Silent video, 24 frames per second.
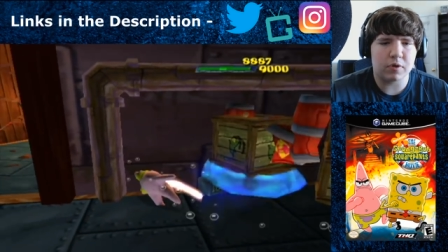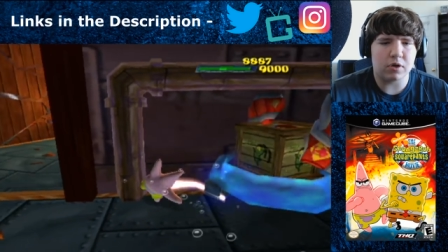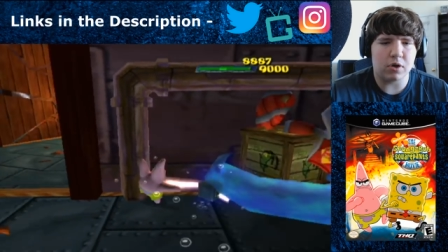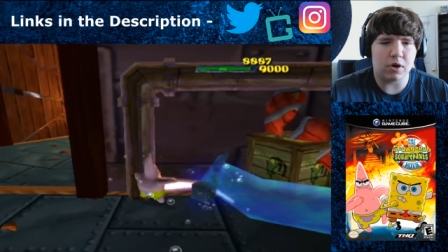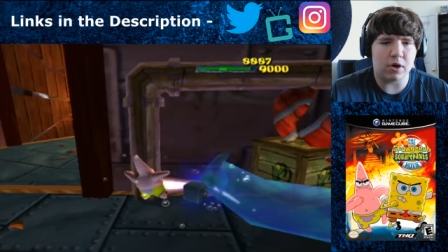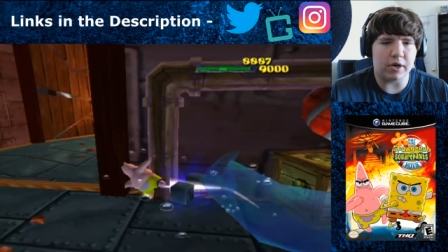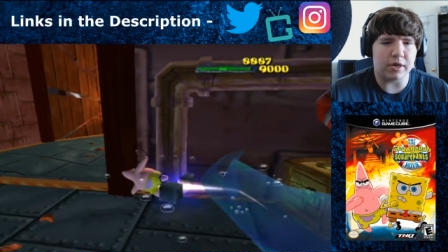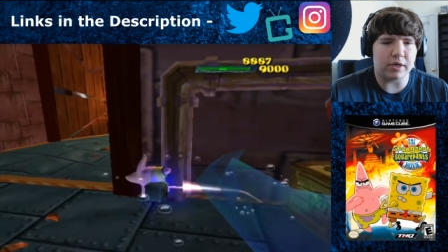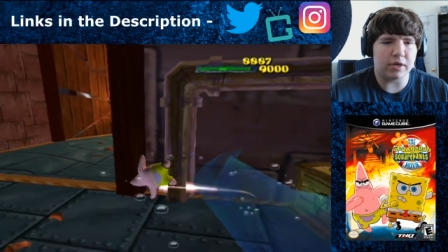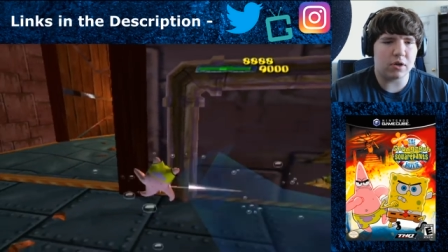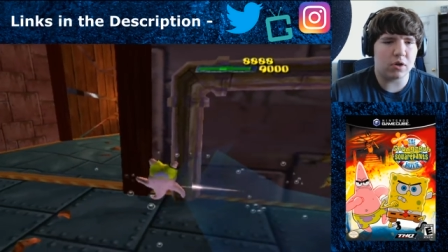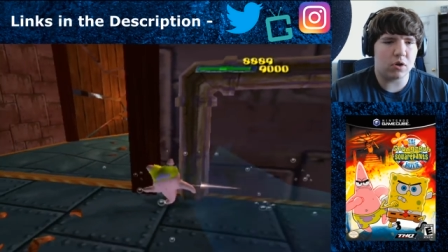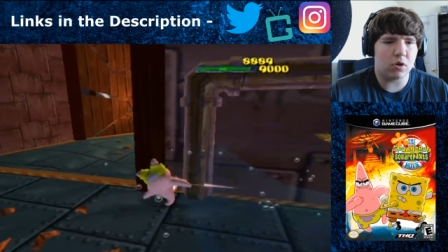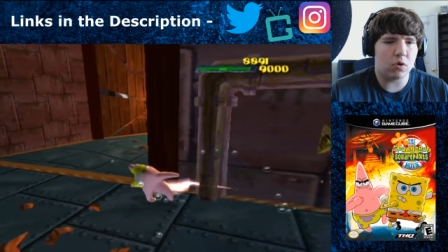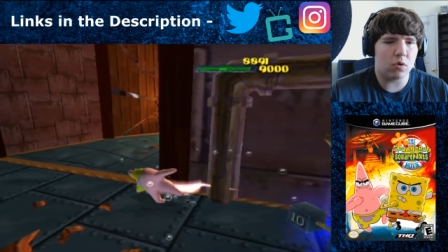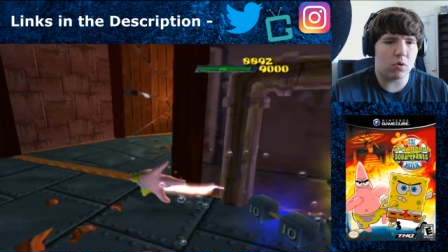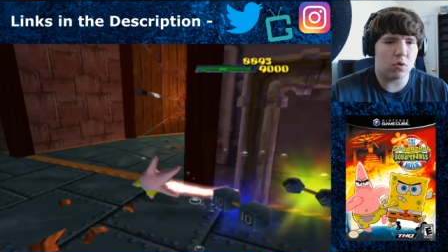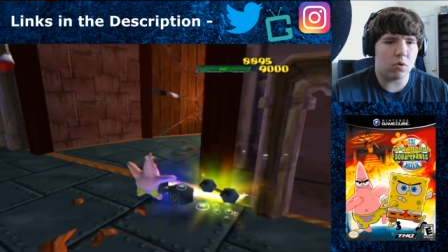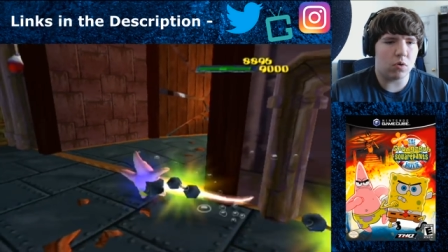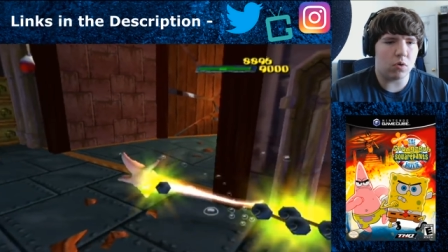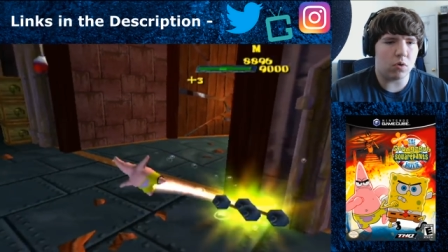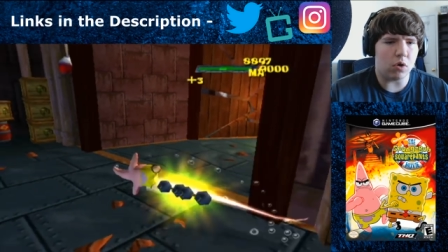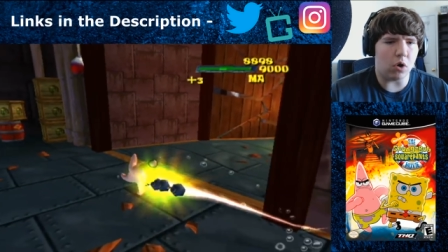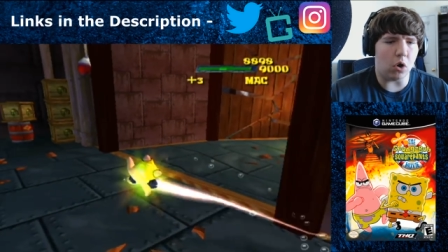Alright.
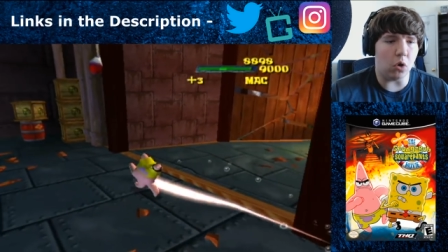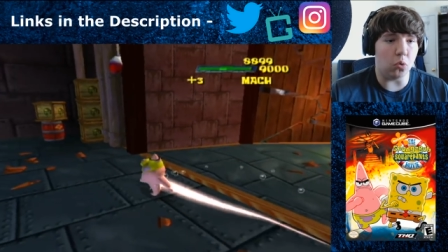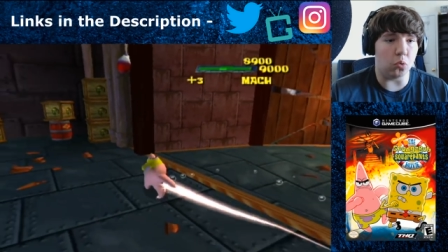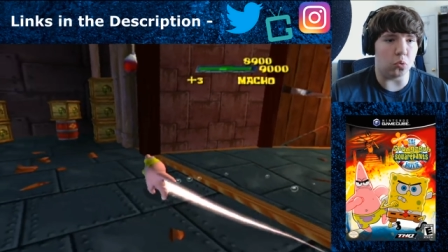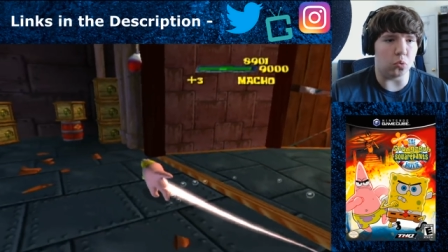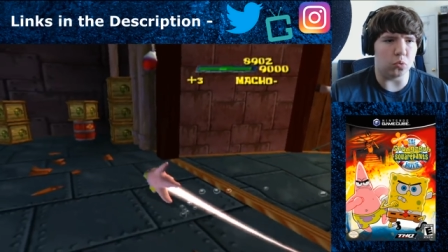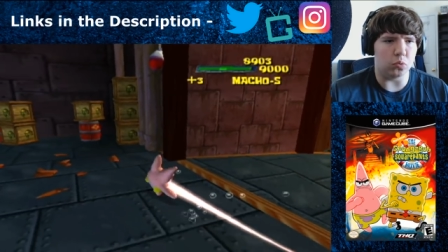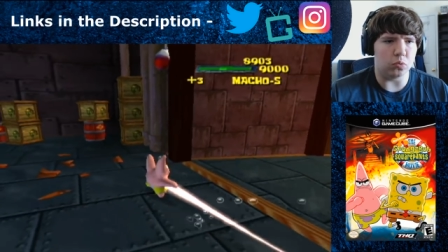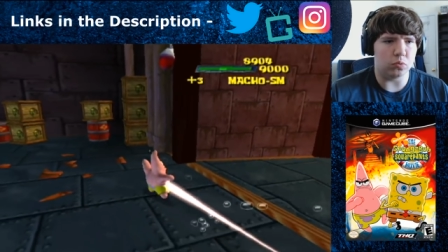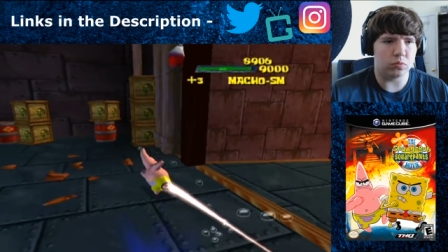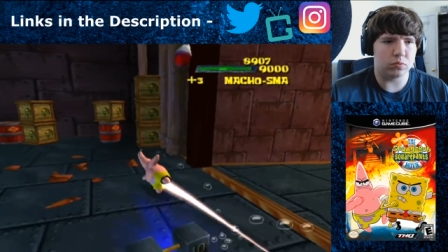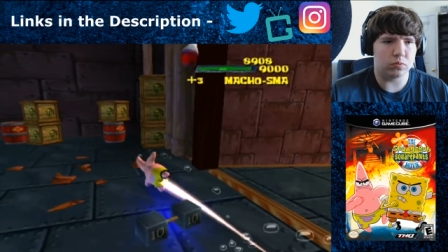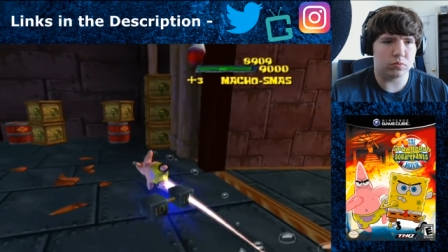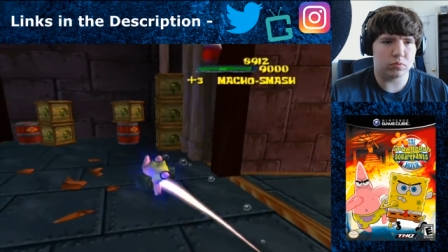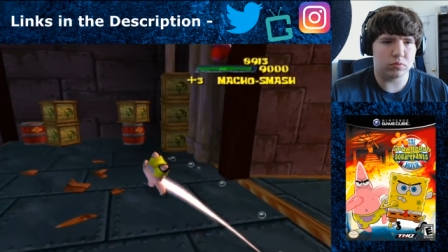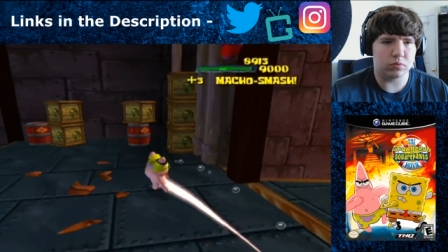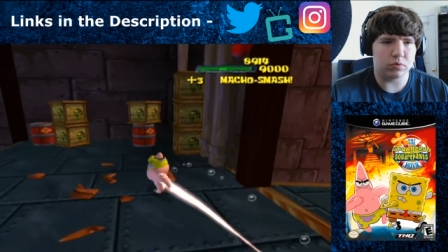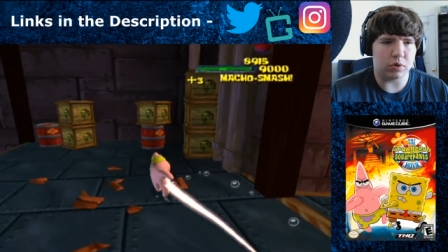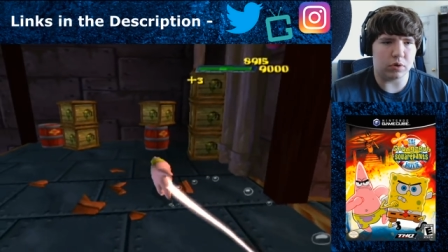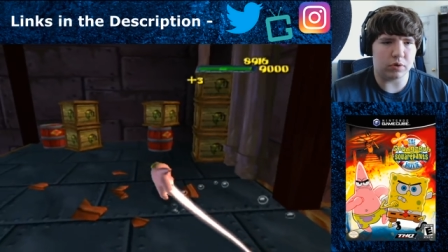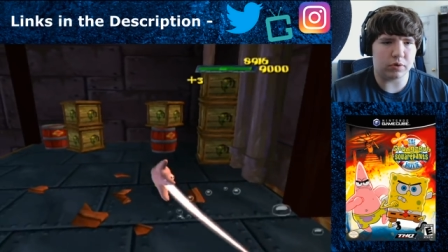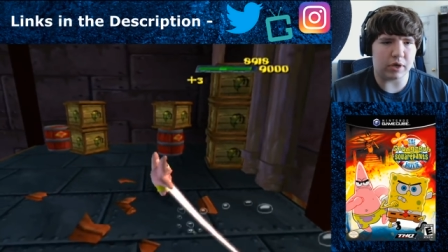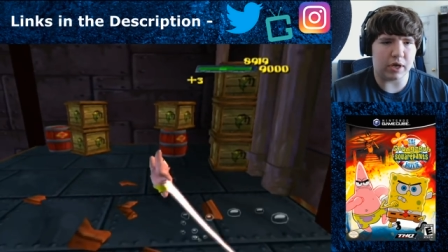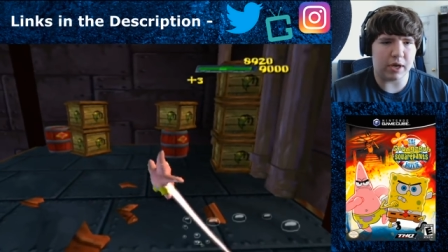Oh!
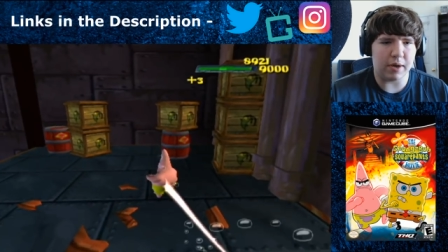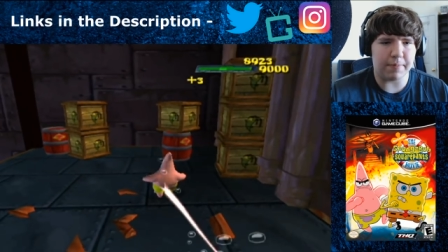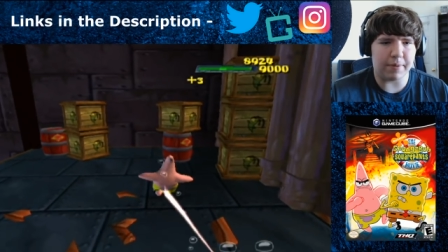Okay,